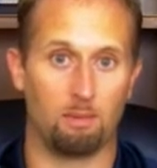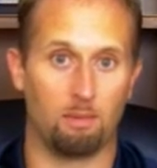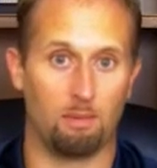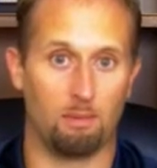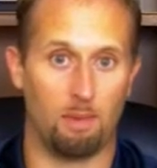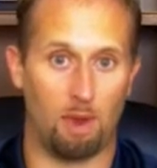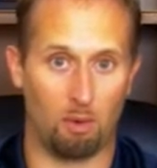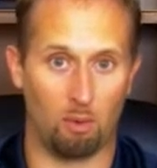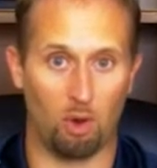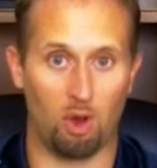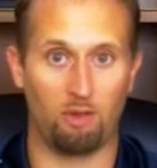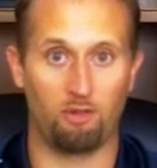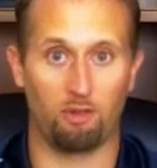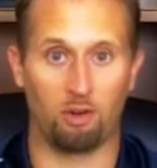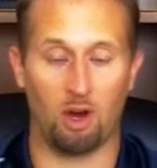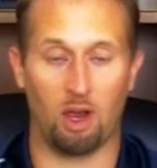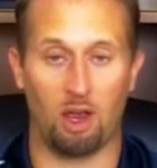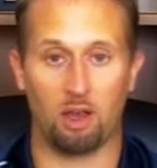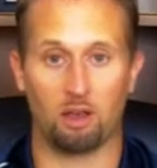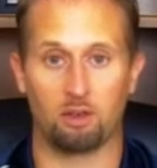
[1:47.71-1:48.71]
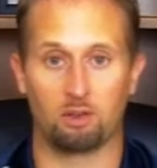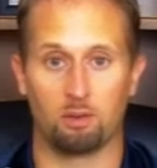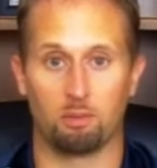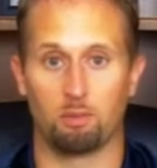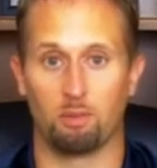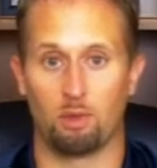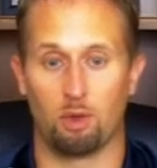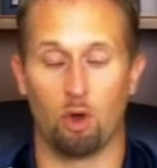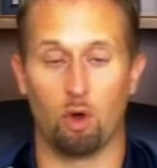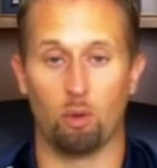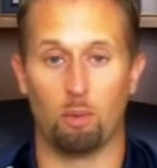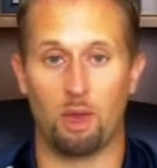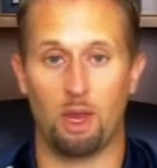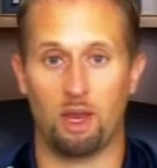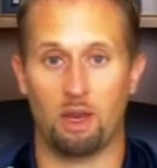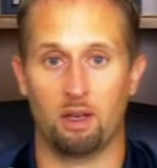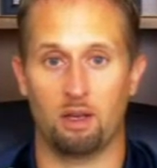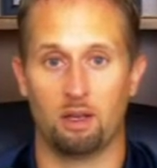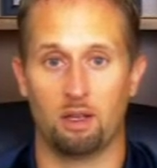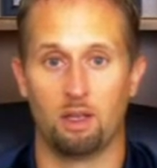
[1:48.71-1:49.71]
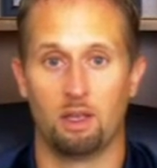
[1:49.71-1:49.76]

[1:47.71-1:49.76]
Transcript: my wife or I, so homemade.